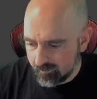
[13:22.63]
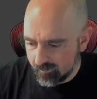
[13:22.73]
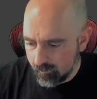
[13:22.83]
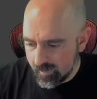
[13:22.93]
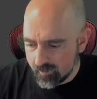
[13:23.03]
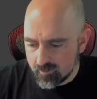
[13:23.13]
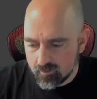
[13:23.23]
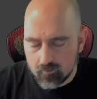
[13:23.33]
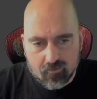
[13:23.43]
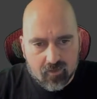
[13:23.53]
Let's make it
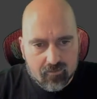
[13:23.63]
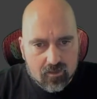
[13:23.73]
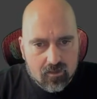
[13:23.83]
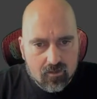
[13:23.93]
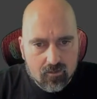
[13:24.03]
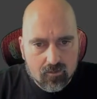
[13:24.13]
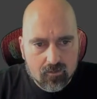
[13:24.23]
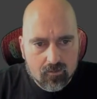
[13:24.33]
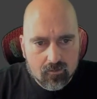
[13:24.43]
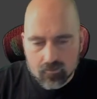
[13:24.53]
270,
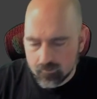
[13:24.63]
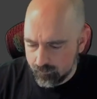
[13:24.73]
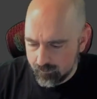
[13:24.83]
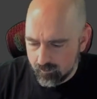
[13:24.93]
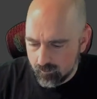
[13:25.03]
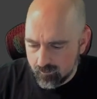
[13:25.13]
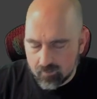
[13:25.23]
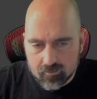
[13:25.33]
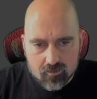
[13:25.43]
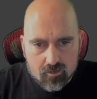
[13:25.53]

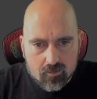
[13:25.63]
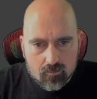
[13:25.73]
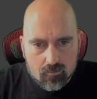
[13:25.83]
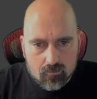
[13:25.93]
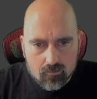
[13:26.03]
272.